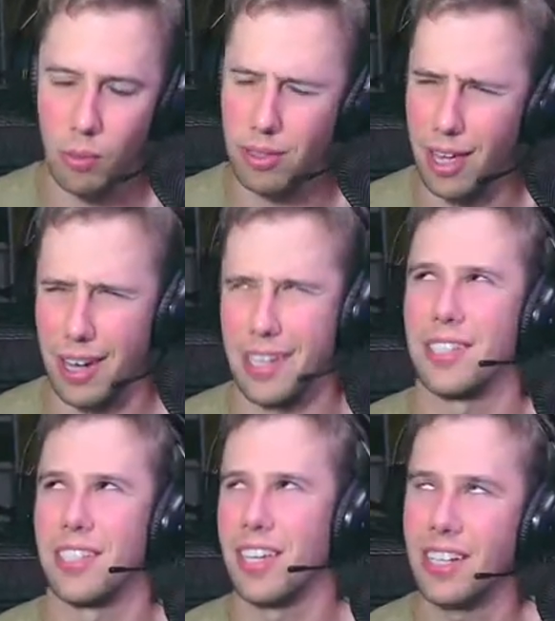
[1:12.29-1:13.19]
What the heck
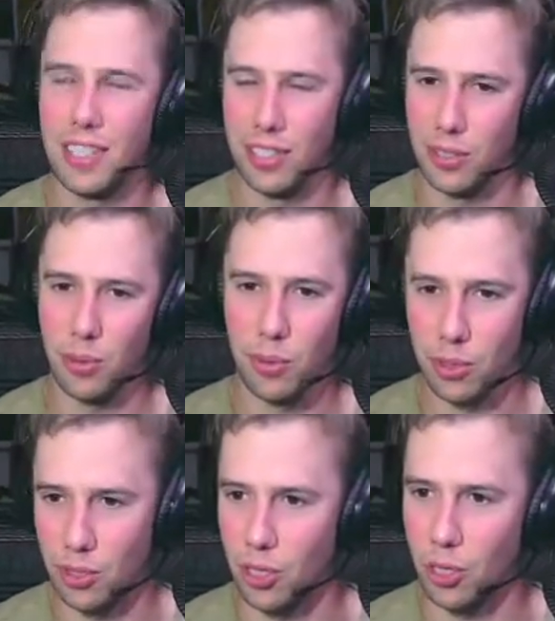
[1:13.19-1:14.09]
is the ancient
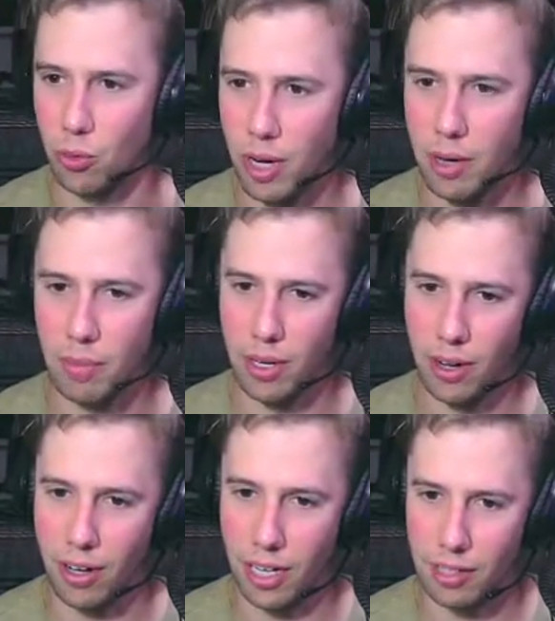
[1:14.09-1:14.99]
source and the great
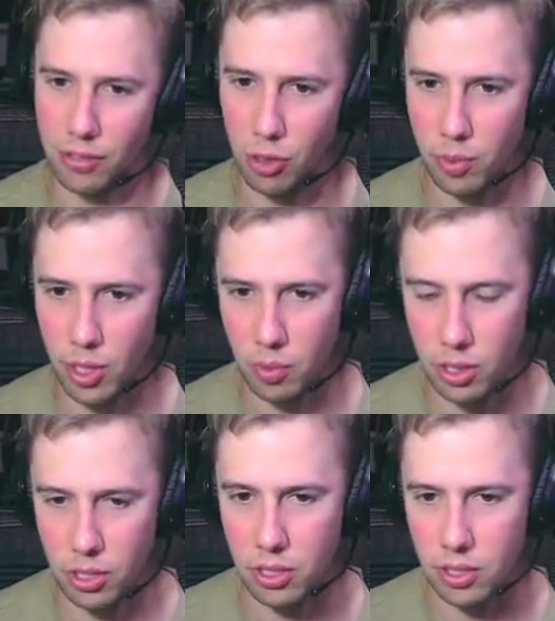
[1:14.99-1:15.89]
beyond? I have so many
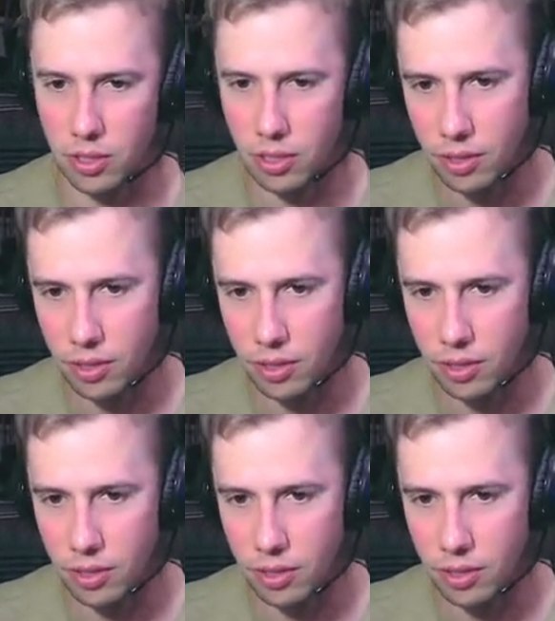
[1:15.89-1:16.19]
questions.